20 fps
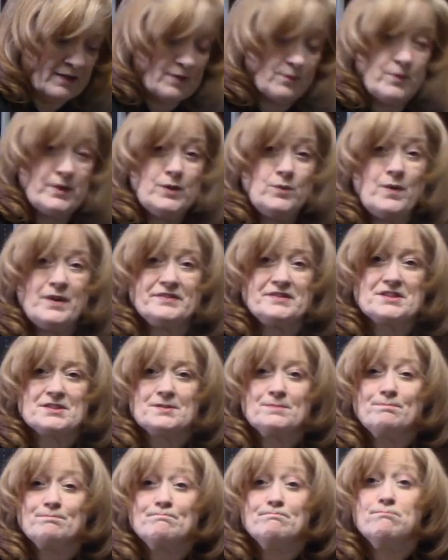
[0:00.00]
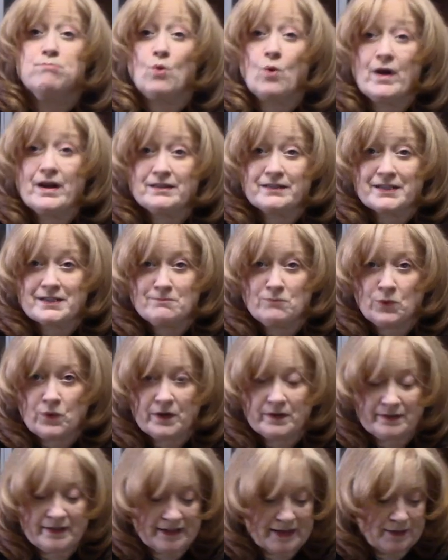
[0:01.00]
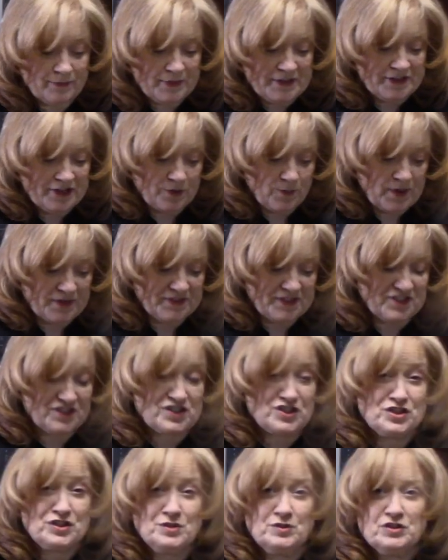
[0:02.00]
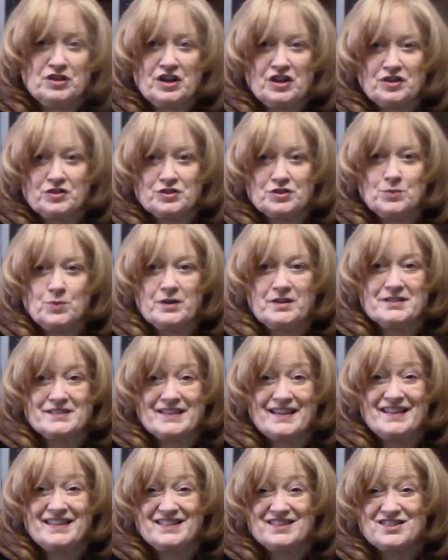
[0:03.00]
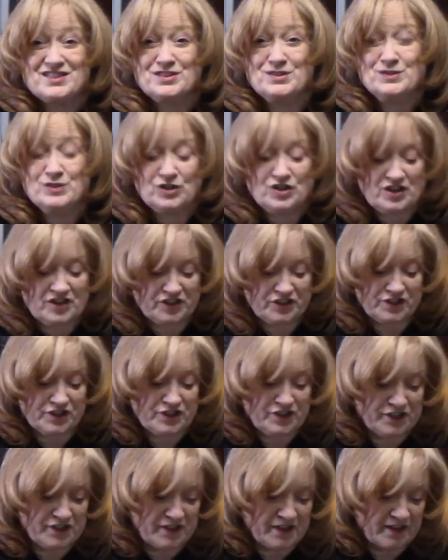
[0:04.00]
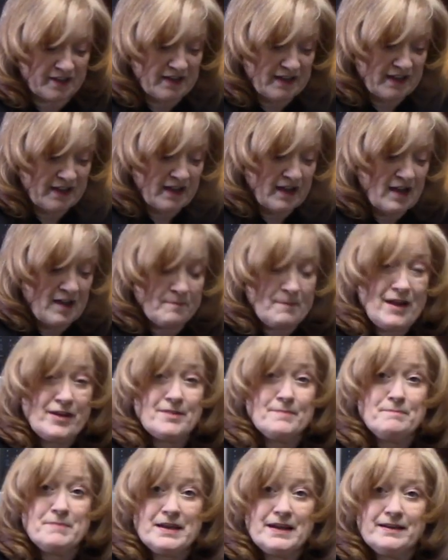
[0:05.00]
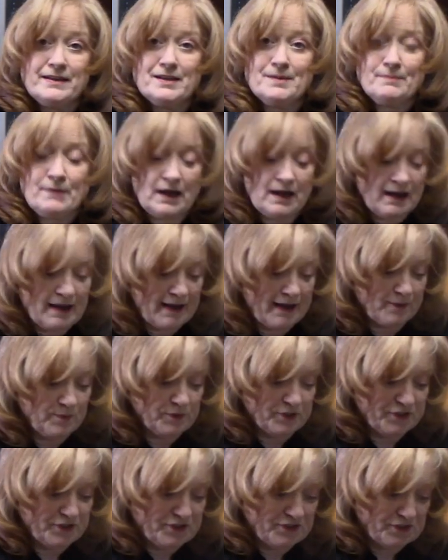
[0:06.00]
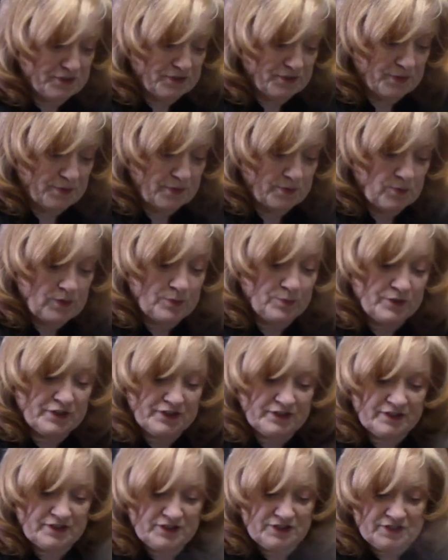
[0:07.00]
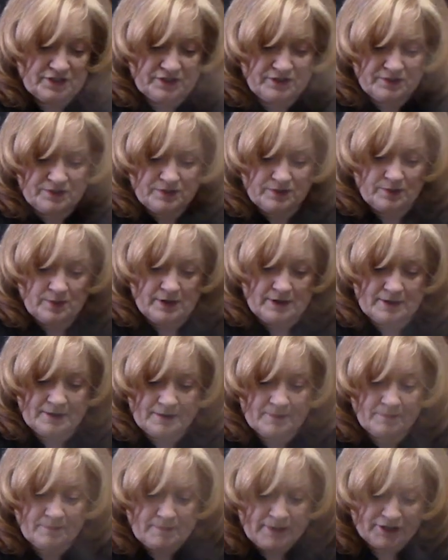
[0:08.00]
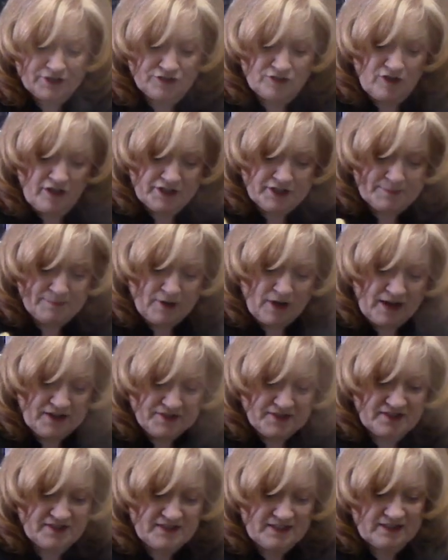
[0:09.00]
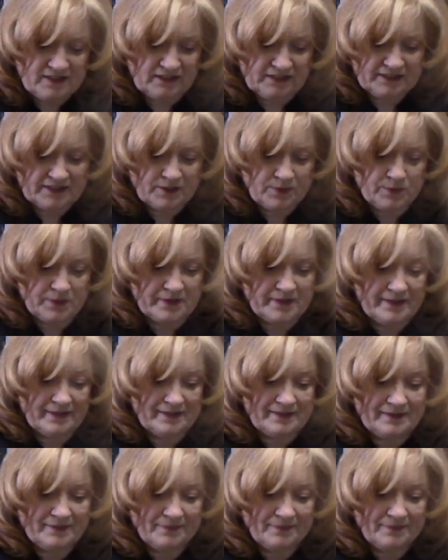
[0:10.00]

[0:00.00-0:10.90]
We don't want this boiling, boiling, and we don't want this too low to where it takes too long to cook. About a medium high will do, and what we're going to do, make sure all your pasta's in the liquid.